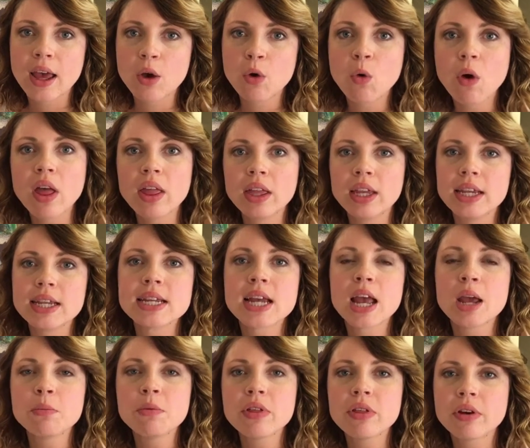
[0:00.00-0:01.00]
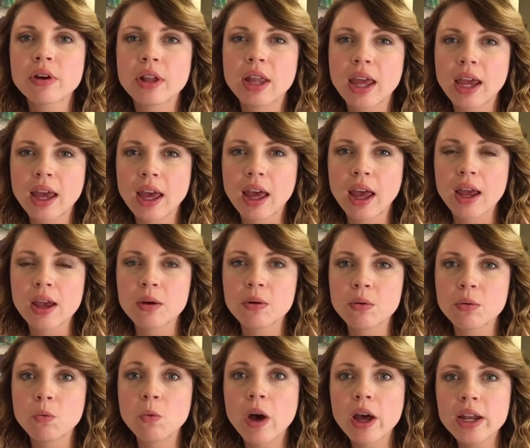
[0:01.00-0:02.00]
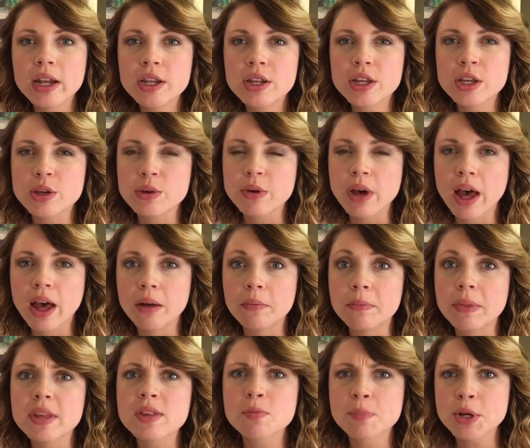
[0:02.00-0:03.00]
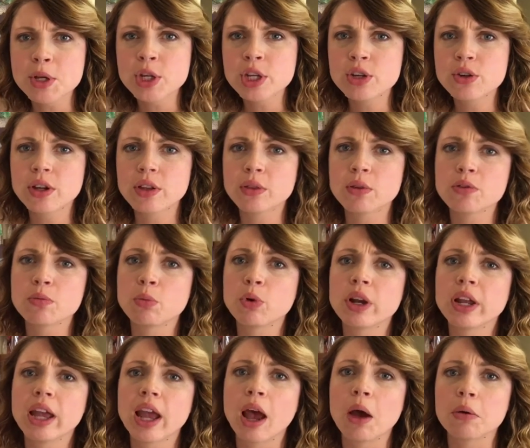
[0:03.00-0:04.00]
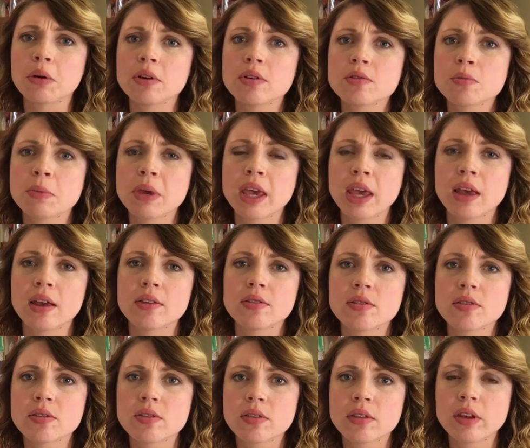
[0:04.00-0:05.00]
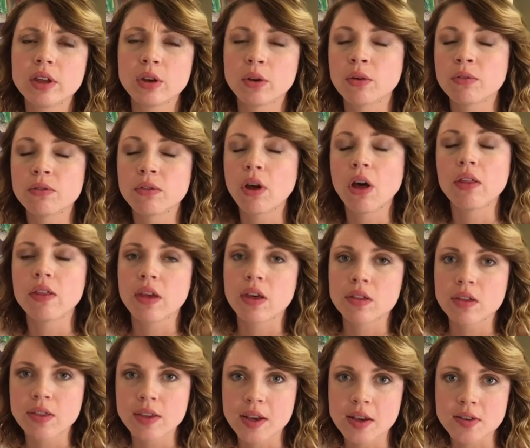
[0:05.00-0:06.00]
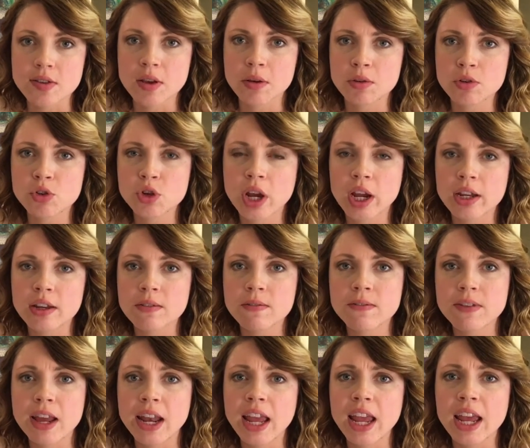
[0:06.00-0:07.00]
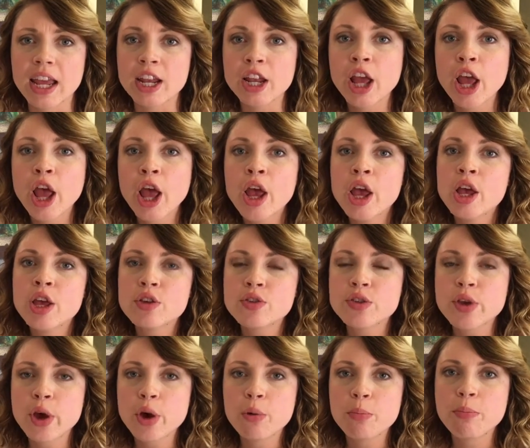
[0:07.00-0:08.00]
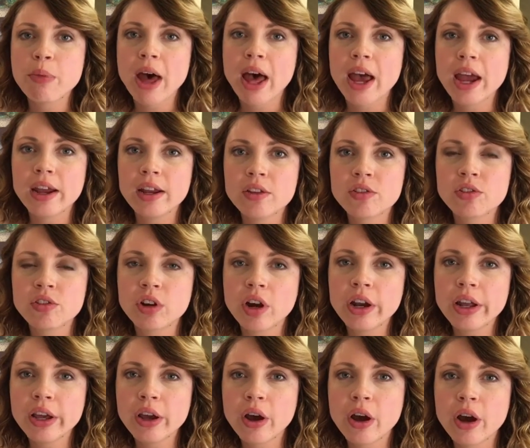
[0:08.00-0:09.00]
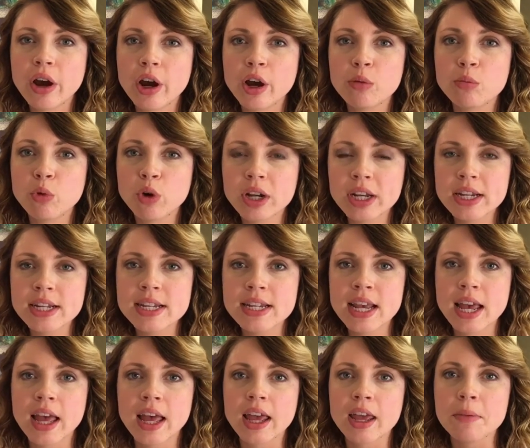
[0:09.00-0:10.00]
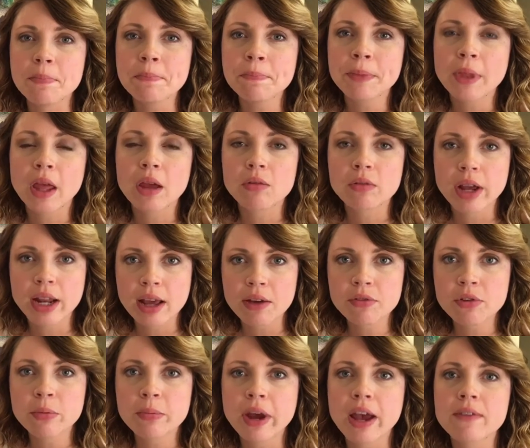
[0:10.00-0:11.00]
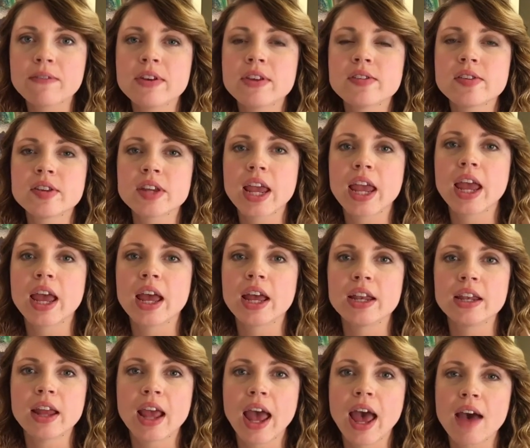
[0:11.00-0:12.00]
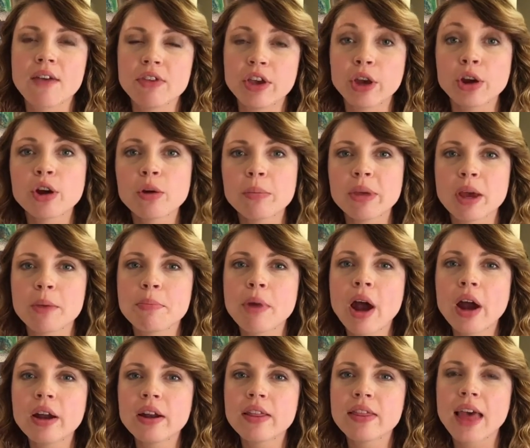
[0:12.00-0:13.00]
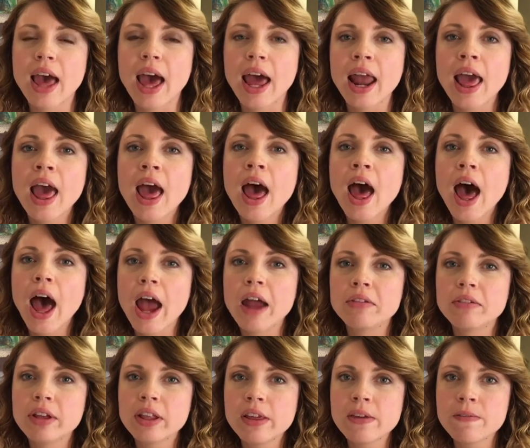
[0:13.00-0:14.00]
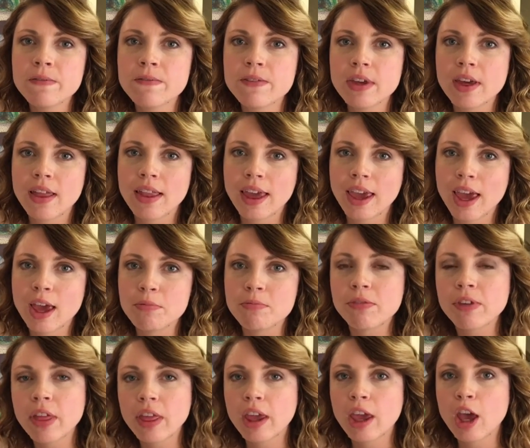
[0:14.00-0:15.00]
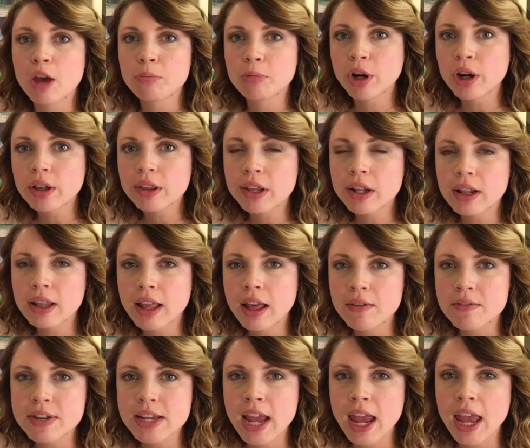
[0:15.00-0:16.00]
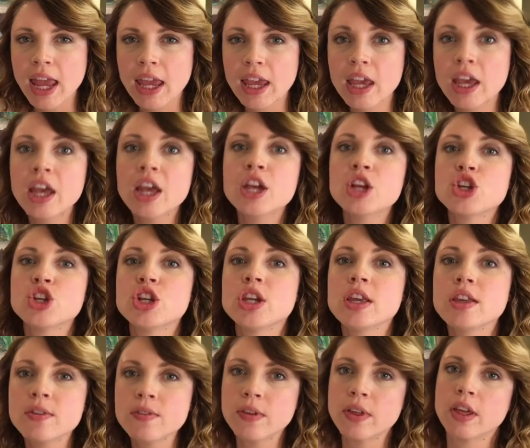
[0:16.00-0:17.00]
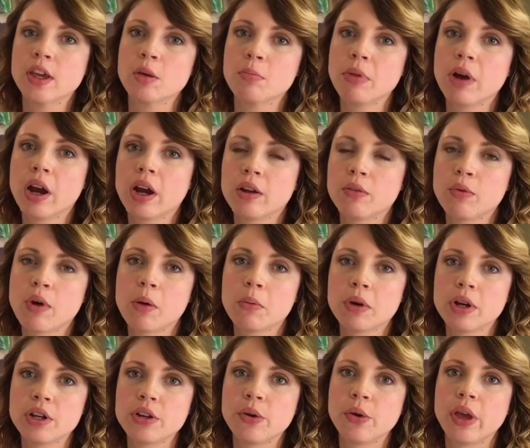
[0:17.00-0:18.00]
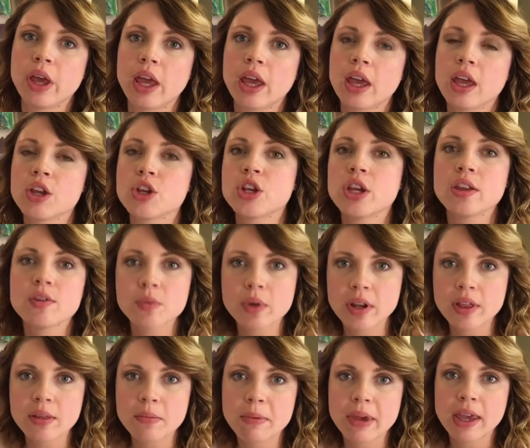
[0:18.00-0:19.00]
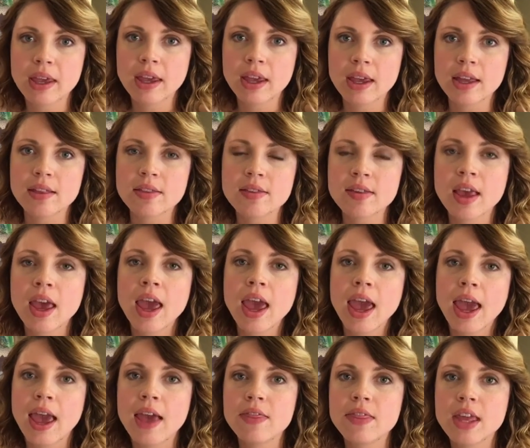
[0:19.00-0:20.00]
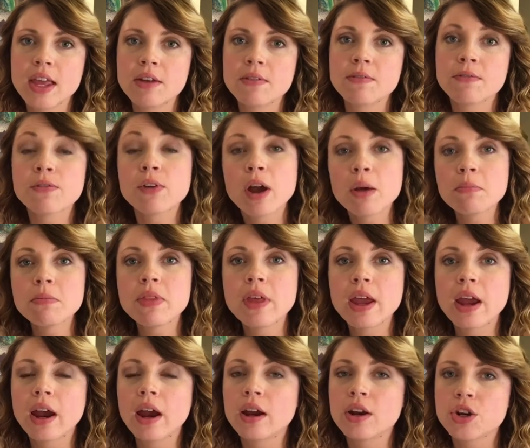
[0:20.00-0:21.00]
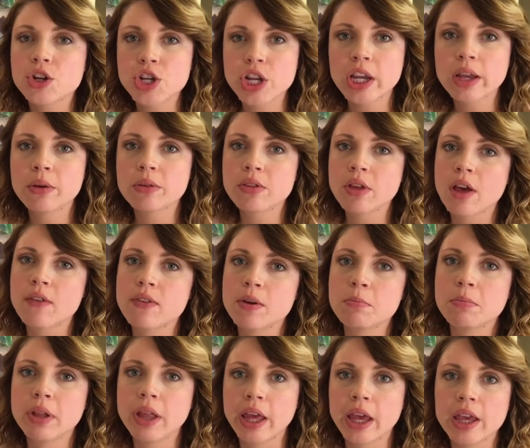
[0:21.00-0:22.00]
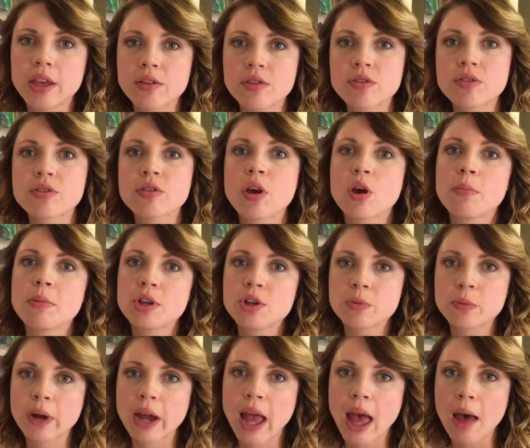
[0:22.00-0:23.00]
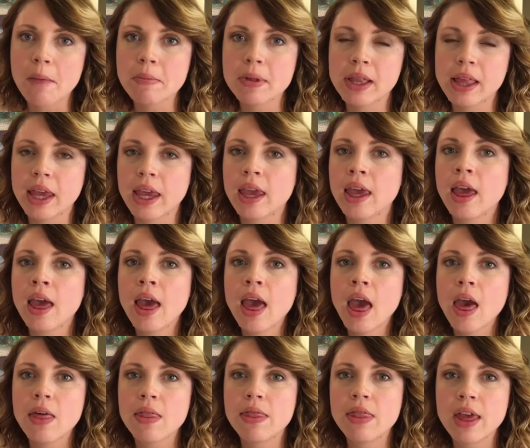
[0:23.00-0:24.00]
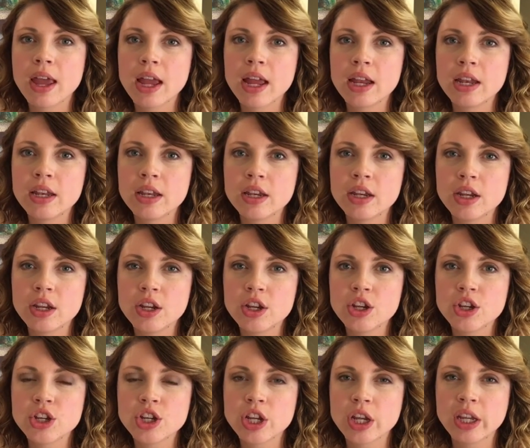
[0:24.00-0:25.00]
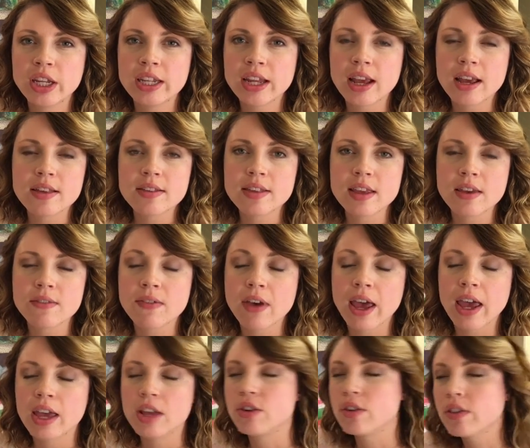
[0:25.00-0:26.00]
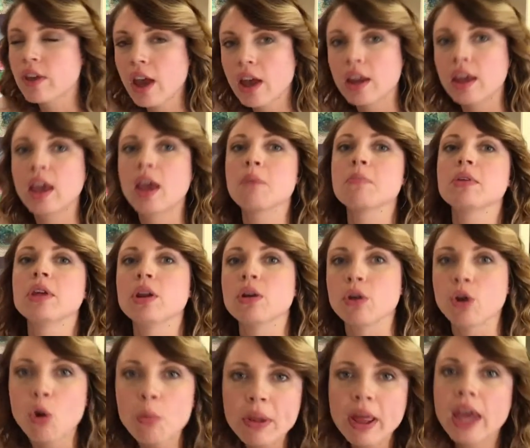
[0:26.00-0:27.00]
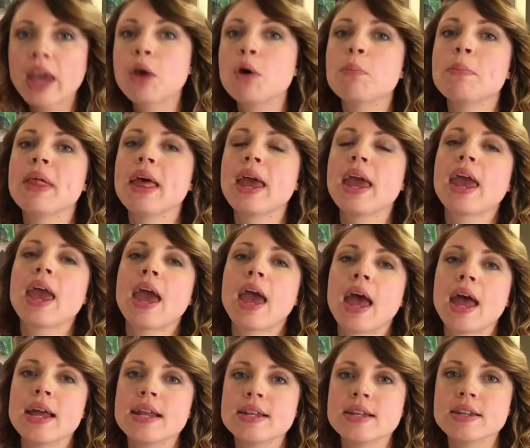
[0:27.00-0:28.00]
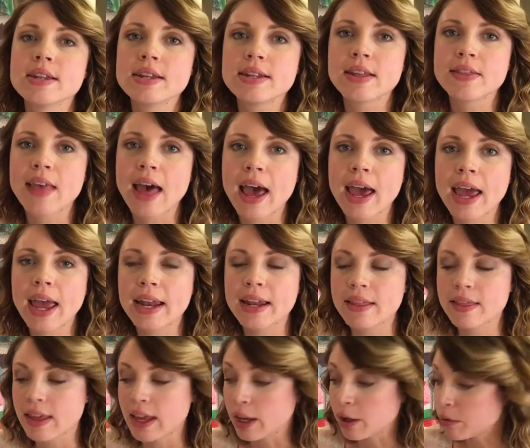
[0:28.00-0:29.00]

quality time with her like I wanted to, especially during those morning hours, because, you know, of all the other things I was trying to fit in. So by starting our morning time right after breakfast and having her be a part of that, I really feel like I'm filling up her little love tank. She's feeling a part of what we're doing. She's one of the big kids. And then from there, she goes off and plays so much more happily than she does if I had just kind of kept, you know, go play, and did that kind of thing.